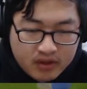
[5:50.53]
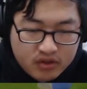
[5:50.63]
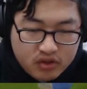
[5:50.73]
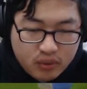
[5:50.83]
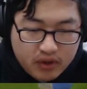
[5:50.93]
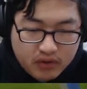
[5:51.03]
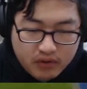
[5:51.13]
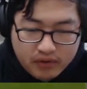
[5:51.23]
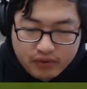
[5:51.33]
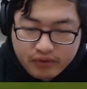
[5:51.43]
Do whatever the
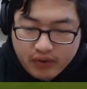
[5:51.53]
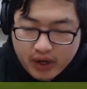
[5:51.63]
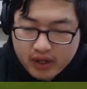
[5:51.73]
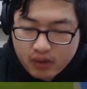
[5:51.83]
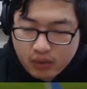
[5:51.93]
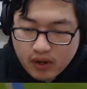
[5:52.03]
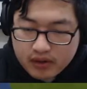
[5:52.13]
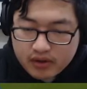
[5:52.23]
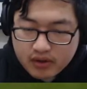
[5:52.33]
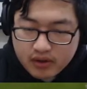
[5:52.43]
fuck you
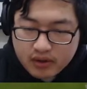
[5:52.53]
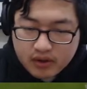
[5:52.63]
want, dude.